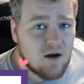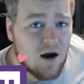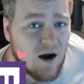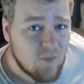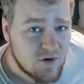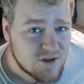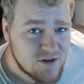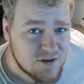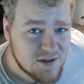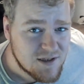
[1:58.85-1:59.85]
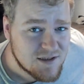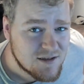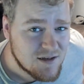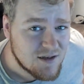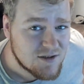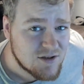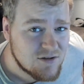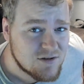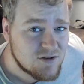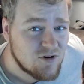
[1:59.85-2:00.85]
I'm also using this as an excuse
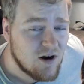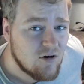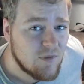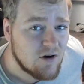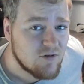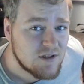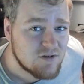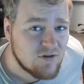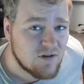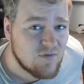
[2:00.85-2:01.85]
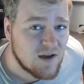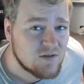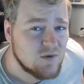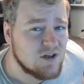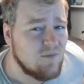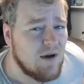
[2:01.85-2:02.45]
to try all my green screen effects, which I'm